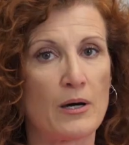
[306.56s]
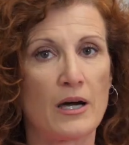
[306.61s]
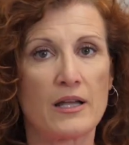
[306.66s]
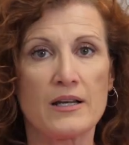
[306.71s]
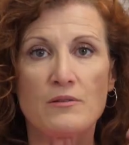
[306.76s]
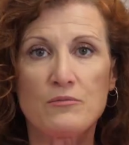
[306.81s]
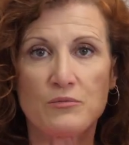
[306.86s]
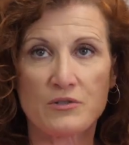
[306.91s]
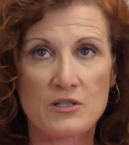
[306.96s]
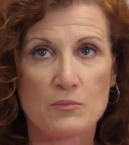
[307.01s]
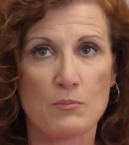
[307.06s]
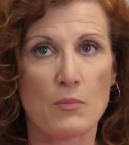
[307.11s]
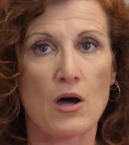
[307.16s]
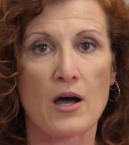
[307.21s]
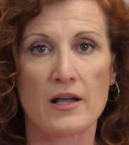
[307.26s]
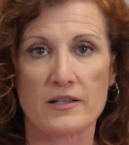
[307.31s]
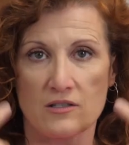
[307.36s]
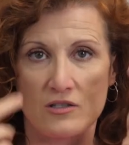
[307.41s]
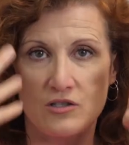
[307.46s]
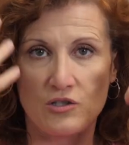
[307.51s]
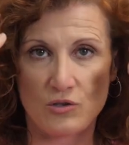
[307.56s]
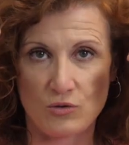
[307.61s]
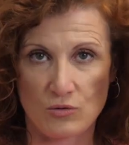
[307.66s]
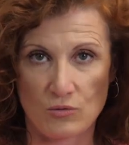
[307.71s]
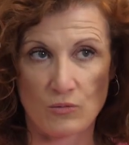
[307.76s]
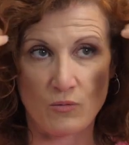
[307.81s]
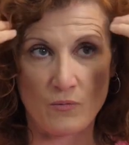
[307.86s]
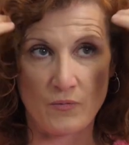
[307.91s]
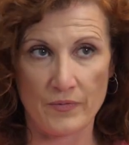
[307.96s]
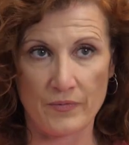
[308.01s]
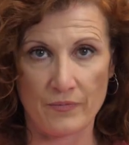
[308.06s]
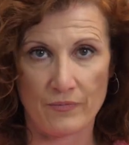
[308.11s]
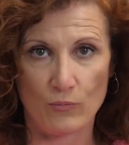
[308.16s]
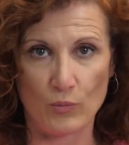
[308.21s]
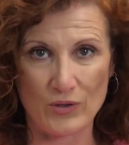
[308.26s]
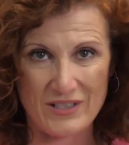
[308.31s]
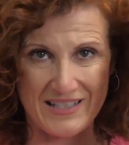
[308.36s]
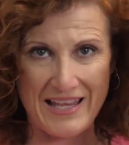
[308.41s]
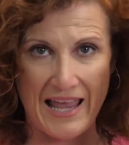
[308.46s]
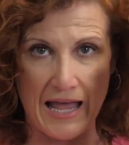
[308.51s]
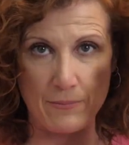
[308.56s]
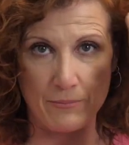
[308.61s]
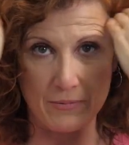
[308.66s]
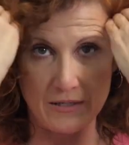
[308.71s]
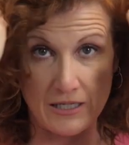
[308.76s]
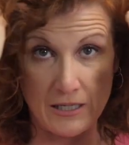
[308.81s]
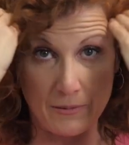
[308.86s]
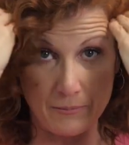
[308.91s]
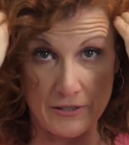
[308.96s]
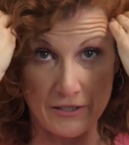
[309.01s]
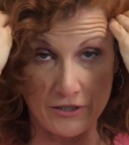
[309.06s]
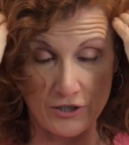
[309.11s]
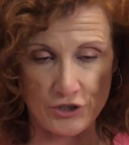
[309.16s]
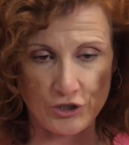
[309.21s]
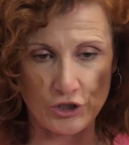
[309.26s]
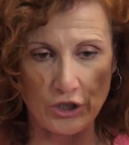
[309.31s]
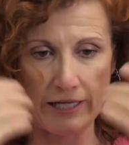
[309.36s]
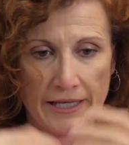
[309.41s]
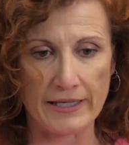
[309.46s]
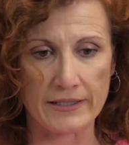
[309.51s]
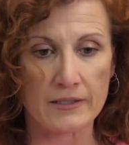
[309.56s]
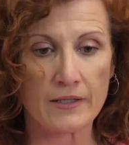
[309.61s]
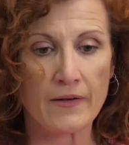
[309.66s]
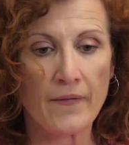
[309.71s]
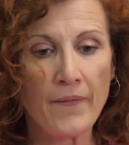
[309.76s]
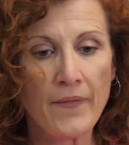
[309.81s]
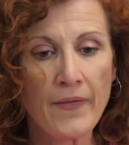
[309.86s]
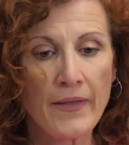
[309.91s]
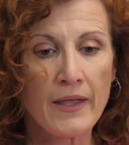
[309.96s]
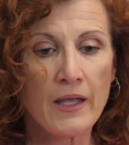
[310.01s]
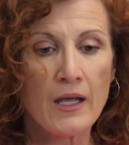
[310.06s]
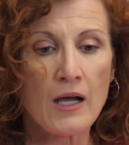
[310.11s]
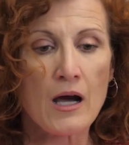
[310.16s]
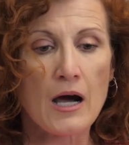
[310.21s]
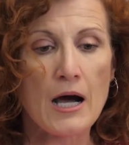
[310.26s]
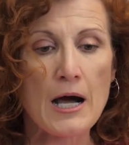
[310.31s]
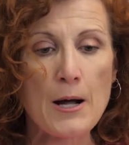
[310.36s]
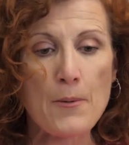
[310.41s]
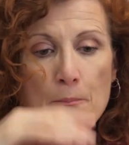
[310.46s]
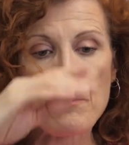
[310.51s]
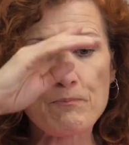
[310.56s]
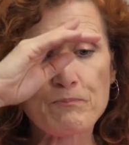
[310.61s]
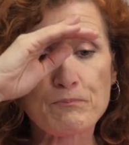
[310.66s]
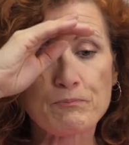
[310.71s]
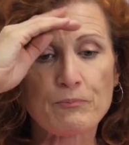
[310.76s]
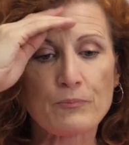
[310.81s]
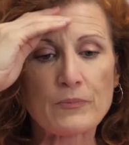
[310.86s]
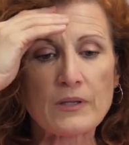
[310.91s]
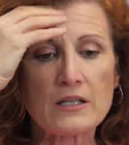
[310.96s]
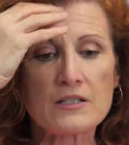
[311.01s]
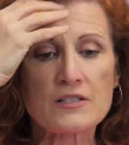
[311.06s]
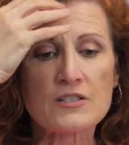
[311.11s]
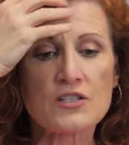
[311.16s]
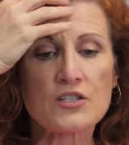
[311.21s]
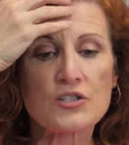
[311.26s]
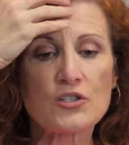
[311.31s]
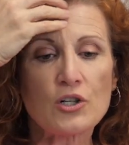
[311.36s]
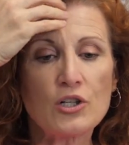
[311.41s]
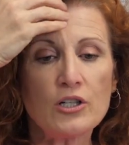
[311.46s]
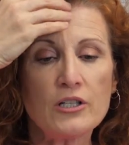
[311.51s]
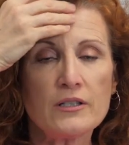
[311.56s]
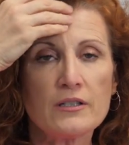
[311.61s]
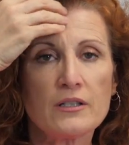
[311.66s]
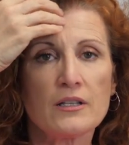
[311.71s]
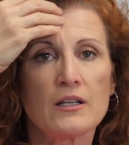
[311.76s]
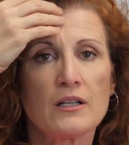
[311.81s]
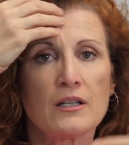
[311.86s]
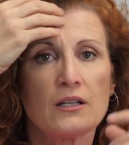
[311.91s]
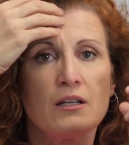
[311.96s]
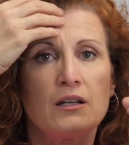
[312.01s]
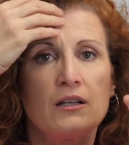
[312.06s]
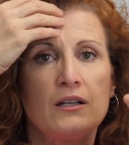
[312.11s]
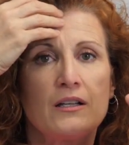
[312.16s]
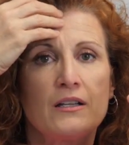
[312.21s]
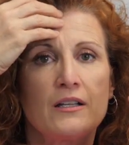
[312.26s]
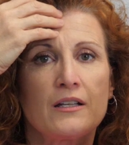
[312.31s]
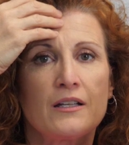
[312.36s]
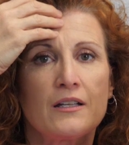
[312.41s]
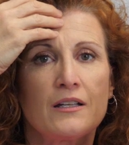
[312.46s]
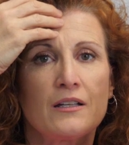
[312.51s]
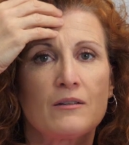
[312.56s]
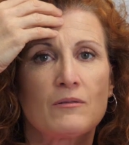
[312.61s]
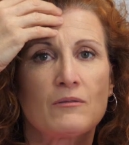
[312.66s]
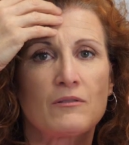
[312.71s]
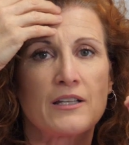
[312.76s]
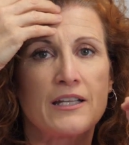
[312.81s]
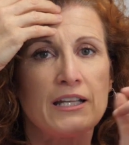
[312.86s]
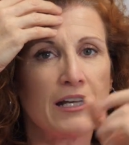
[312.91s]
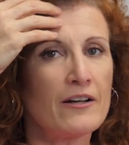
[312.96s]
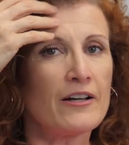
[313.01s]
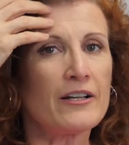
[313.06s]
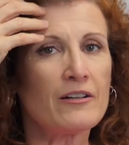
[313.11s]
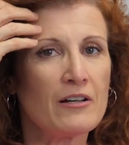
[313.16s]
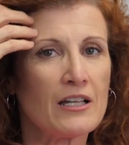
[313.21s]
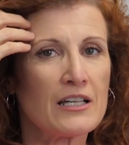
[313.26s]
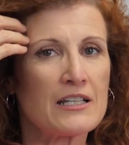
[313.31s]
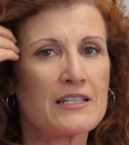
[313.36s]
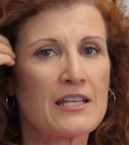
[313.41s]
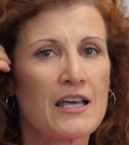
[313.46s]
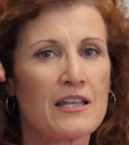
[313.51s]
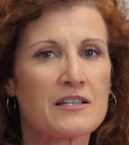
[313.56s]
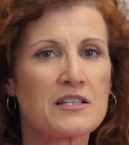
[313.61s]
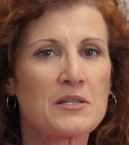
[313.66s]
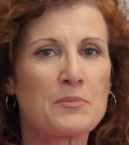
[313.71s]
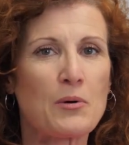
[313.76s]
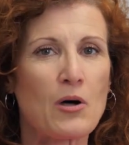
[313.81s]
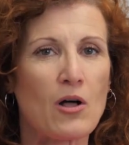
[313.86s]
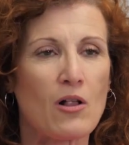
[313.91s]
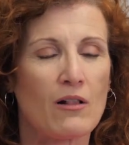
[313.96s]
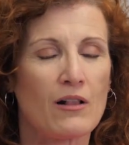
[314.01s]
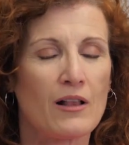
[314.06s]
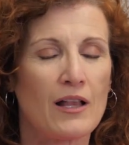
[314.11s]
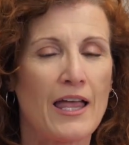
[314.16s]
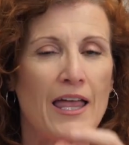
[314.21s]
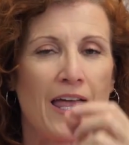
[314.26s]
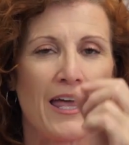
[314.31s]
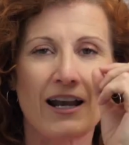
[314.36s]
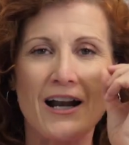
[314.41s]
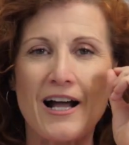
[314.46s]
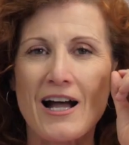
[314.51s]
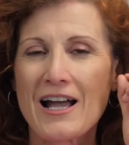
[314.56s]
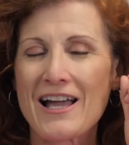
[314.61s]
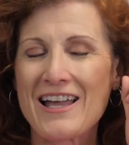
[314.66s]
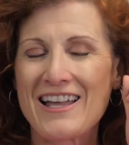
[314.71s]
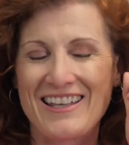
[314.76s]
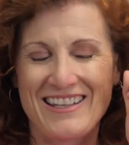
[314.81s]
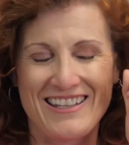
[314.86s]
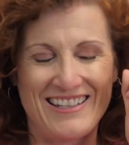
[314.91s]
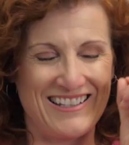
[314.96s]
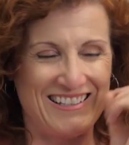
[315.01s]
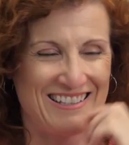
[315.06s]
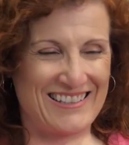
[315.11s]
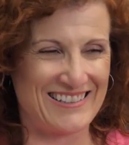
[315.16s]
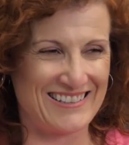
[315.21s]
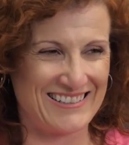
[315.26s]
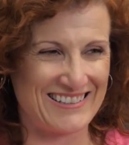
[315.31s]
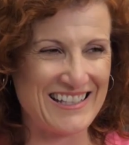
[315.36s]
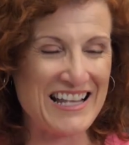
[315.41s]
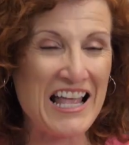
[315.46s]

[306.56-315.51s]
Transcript: body responds to what's happening up here in your head. Um, start carrying around a tennis ball. And I,